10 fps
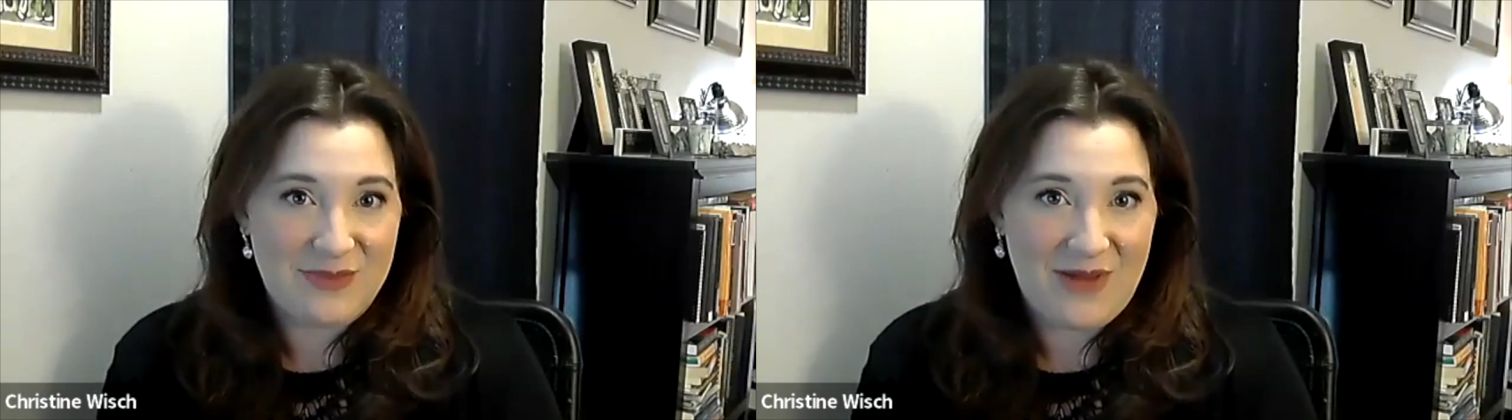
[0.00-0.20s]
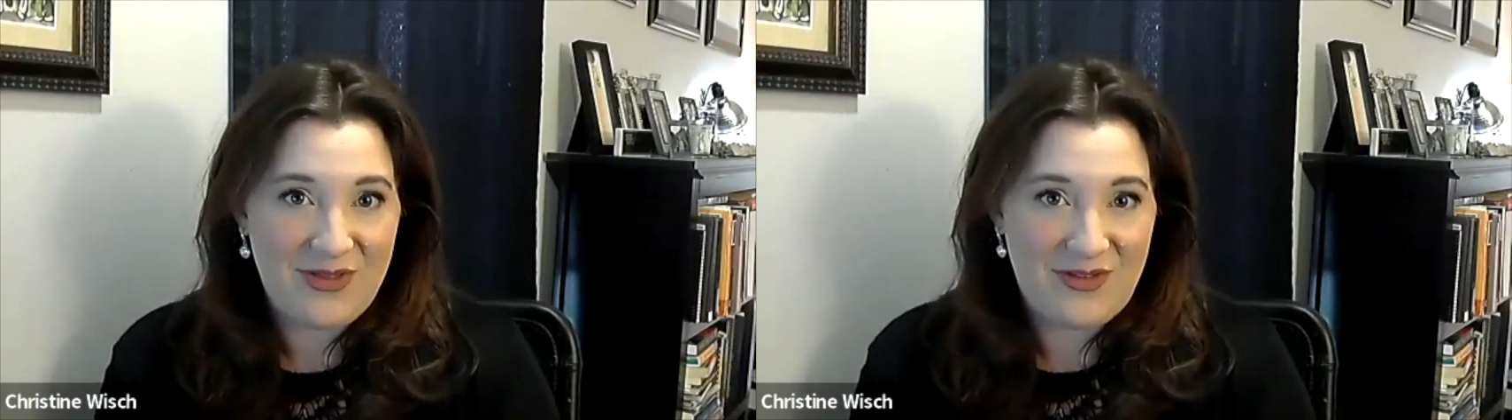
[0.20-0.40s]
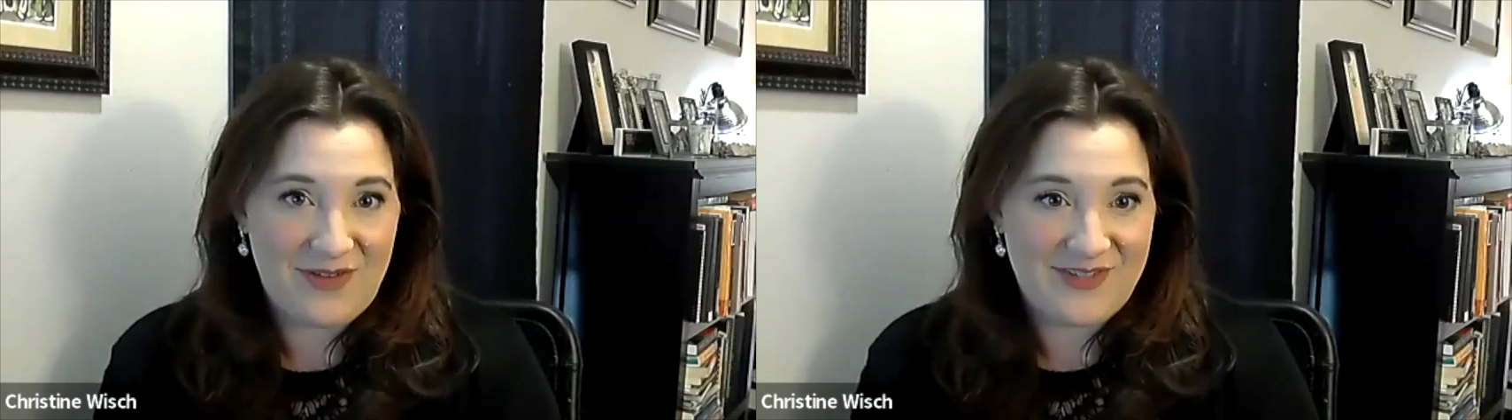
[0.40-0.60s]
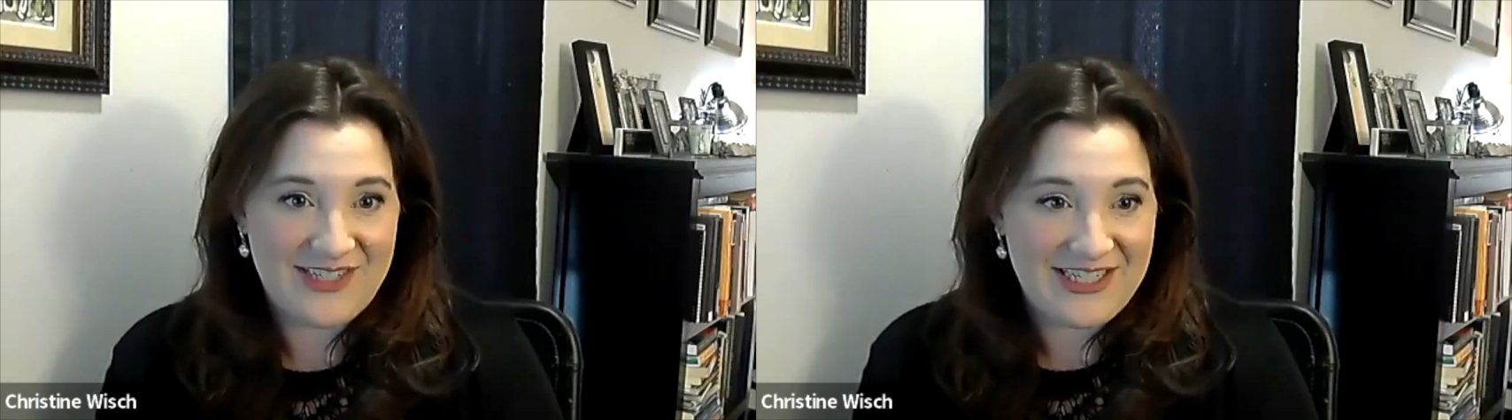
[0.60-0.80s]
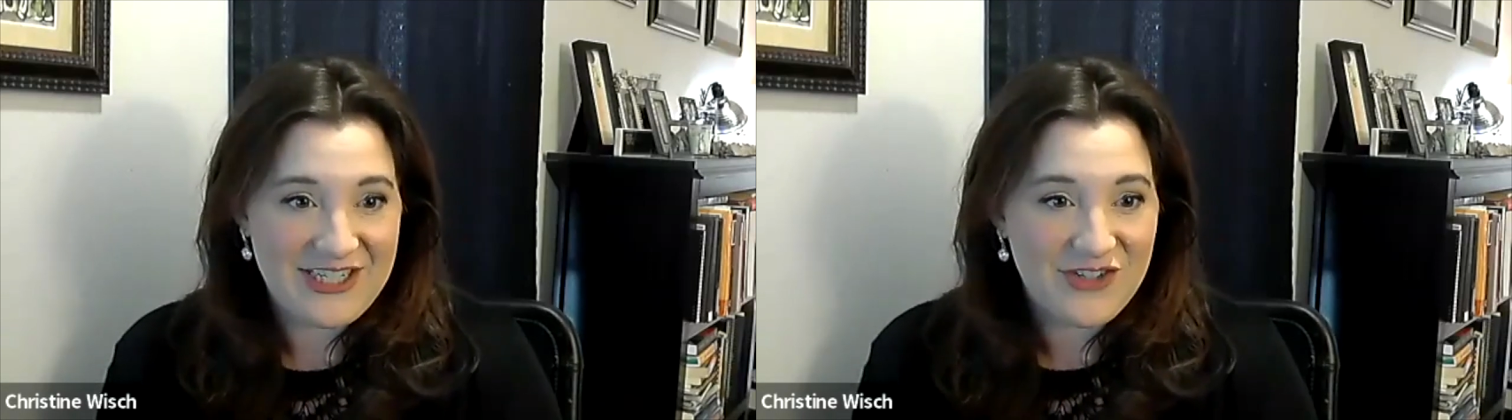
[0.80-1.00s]
about the
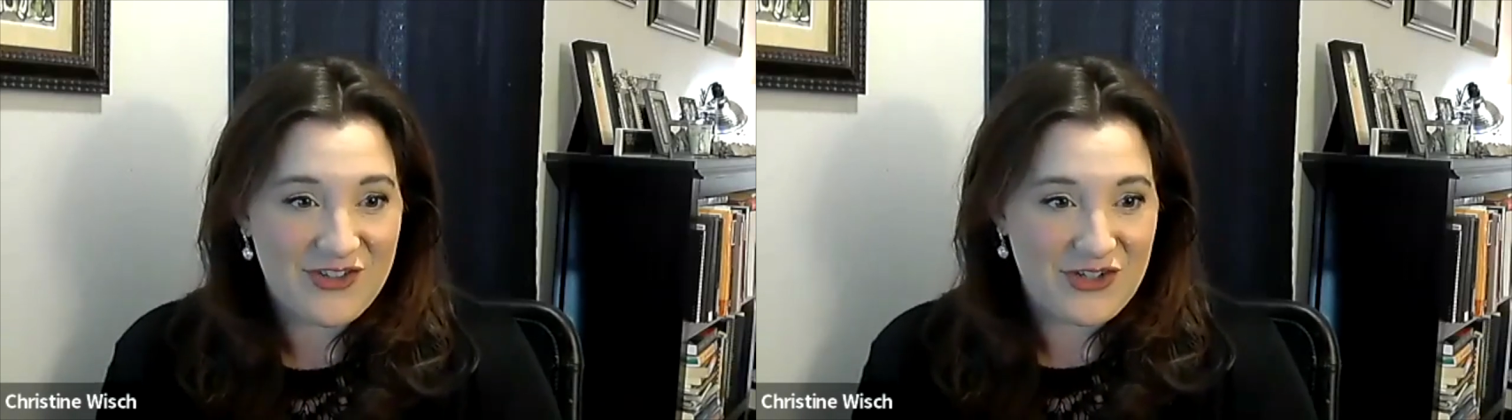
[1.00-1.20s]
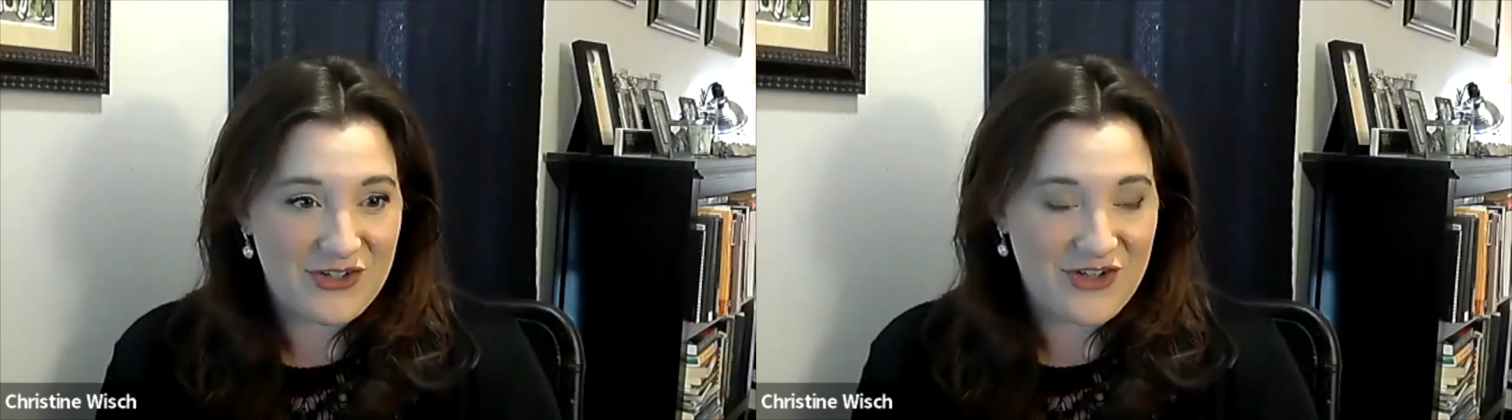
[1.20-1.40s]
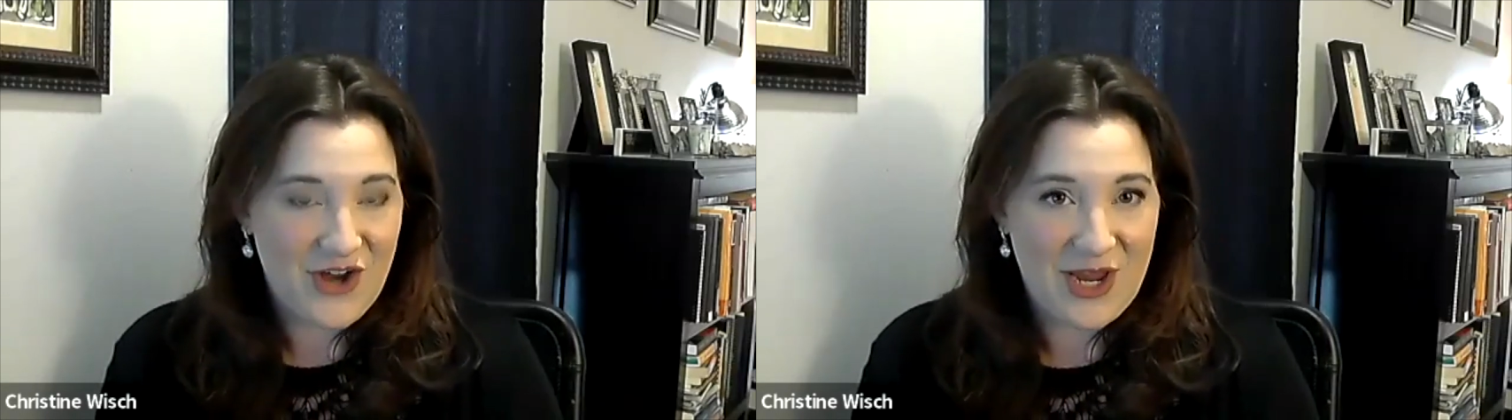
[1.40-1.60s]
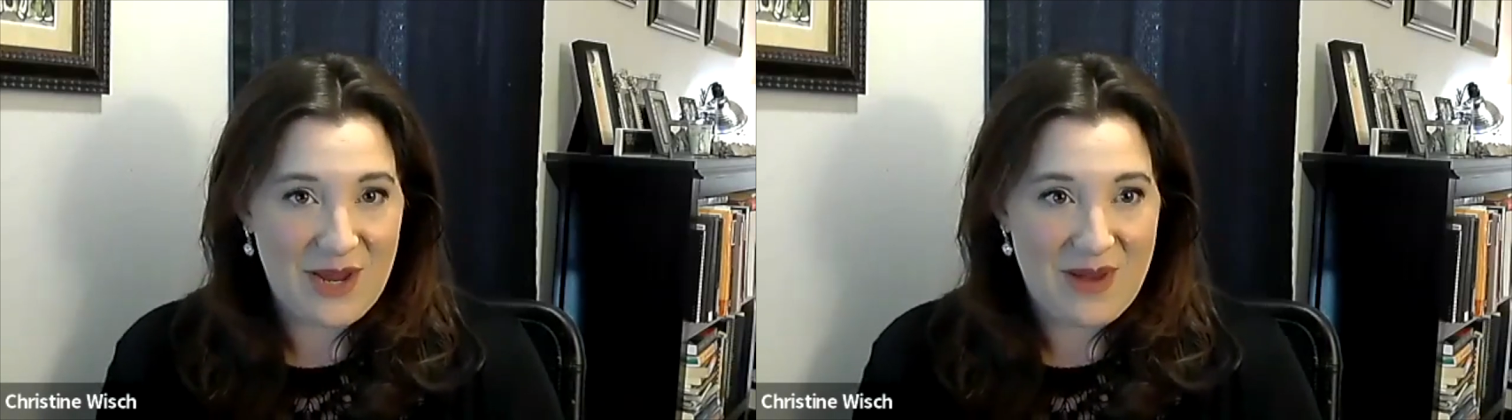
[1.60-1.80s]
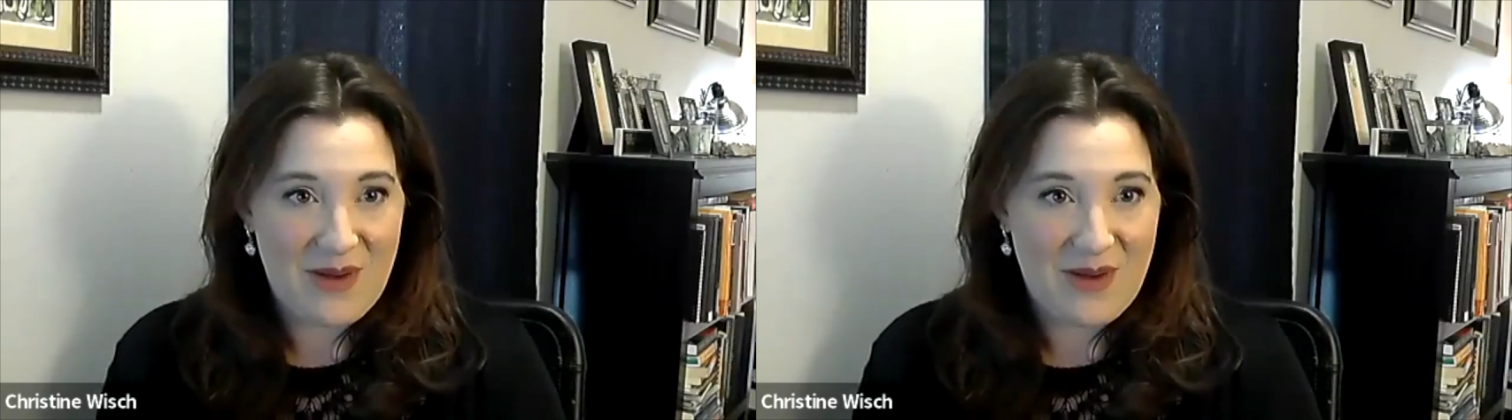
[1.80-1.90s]
15 years, and you're talking